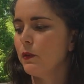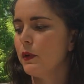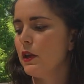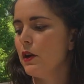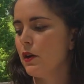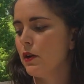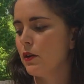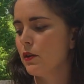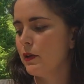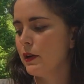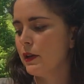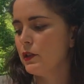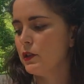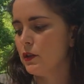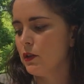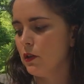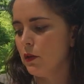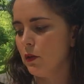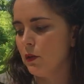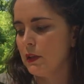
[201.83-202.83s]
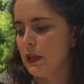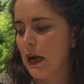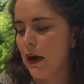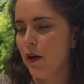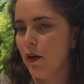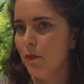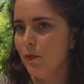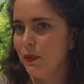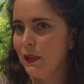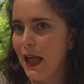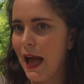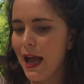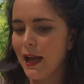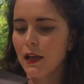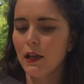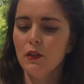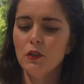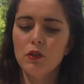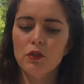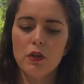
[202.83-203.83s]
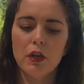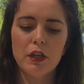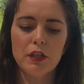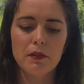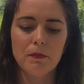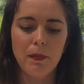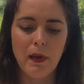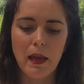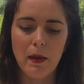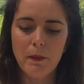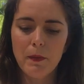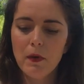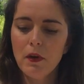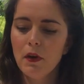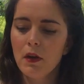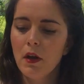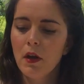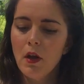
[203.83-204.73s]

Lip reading: we are going to use our black construction paper,